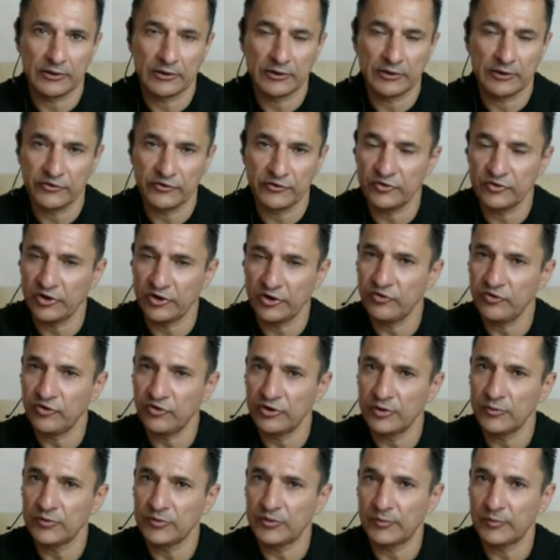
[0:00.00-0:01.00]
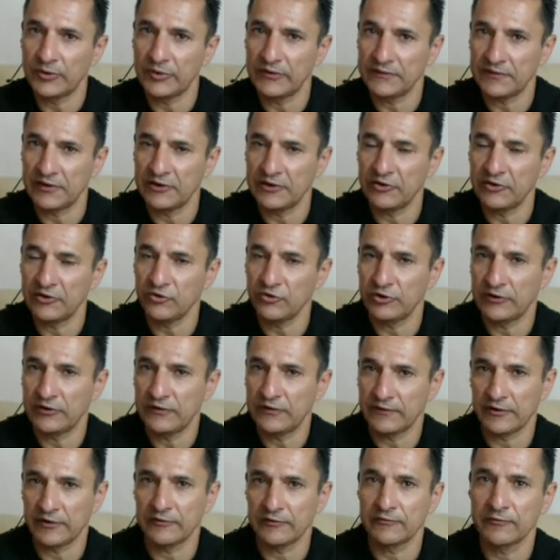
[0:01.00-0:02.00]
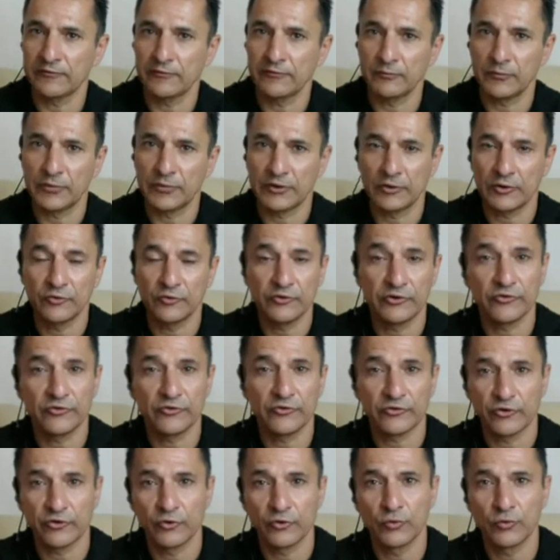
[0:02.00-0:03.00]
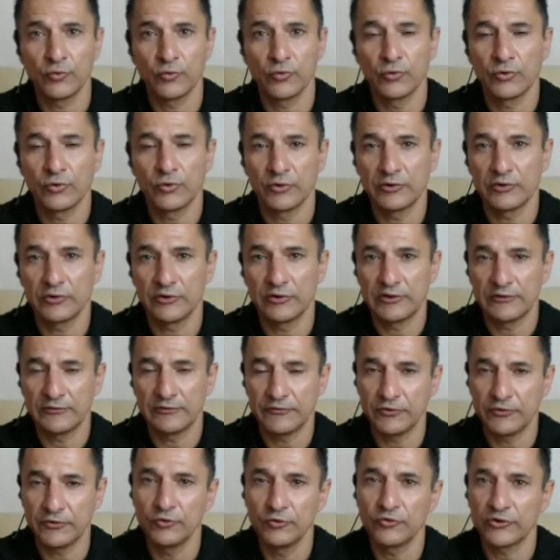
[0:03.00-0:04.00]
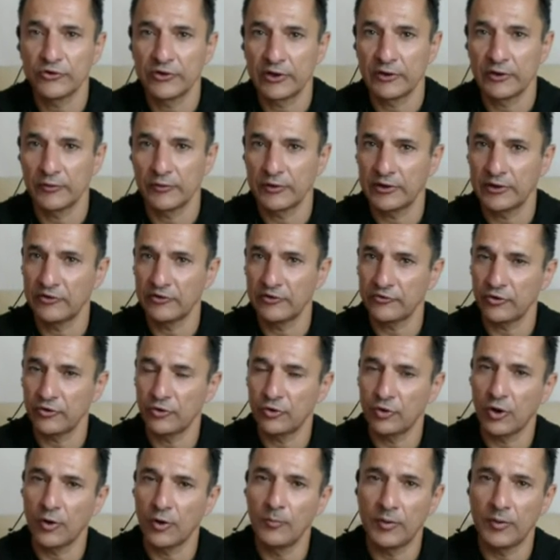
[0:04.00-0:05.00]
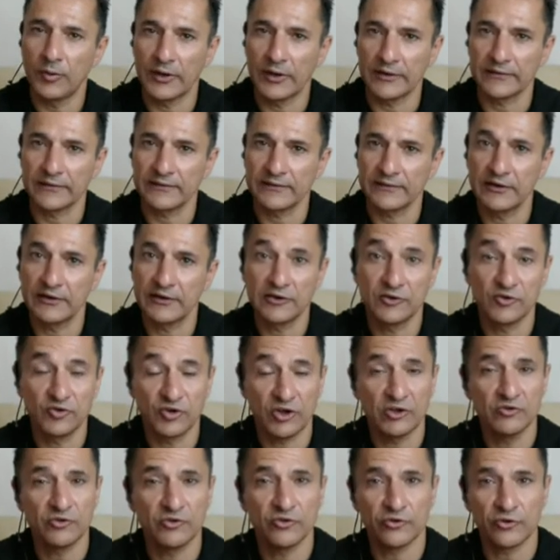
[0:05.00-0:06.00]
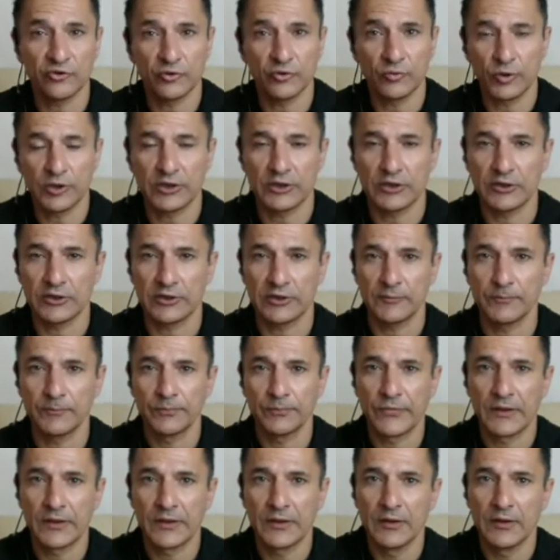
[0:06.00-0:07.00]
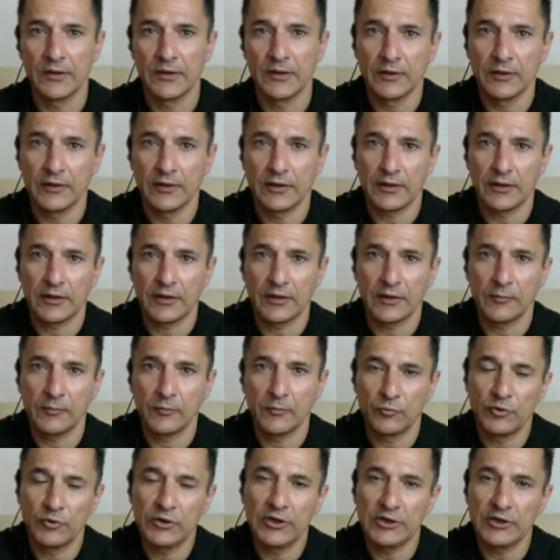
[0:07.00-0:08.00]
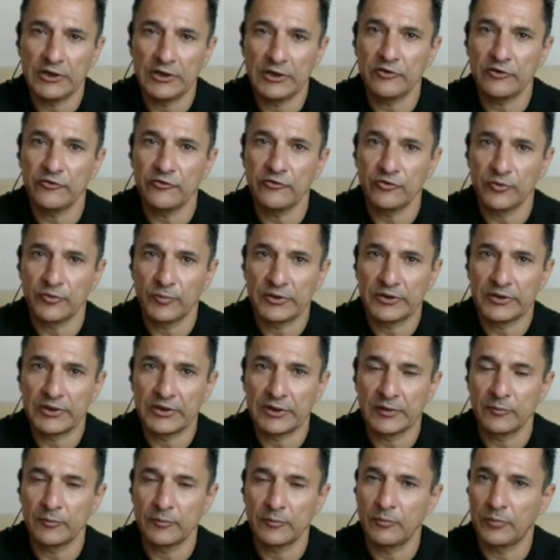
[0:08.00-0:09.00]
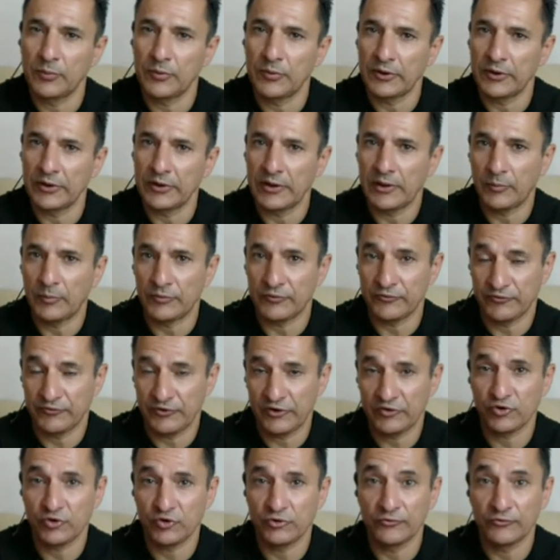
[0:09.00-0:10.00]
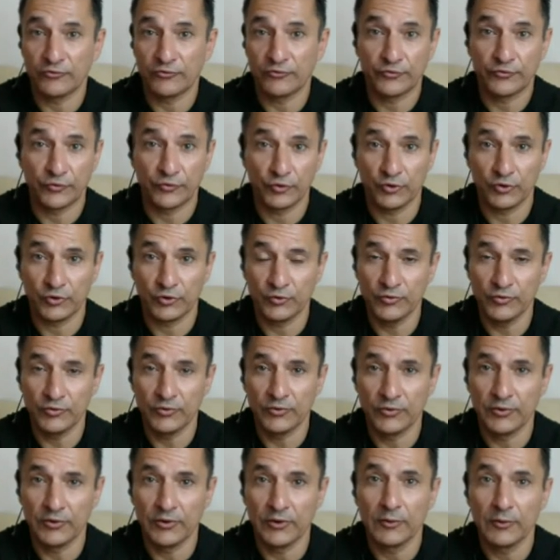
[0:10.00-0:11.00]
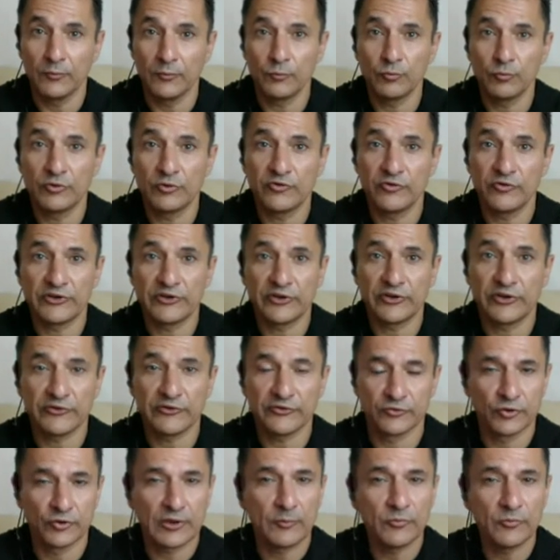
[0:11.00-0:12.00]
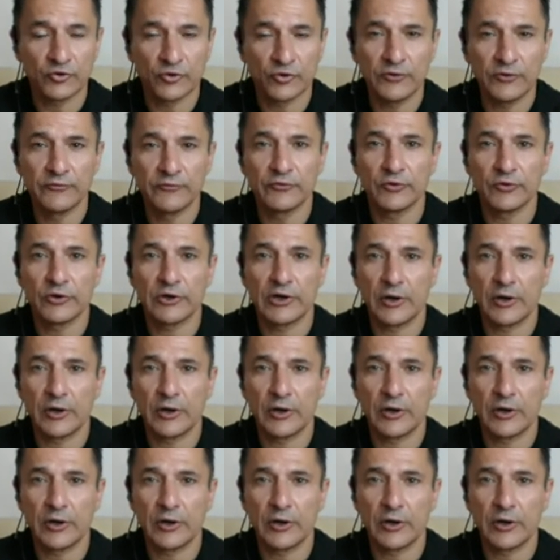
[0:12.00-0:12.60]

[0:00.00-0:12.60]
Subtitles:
search engine optimization itself, because it's so diffuse now, and it's so complex, and it changes so quickly, really needs to be done by a professional for you, which does not absolve you,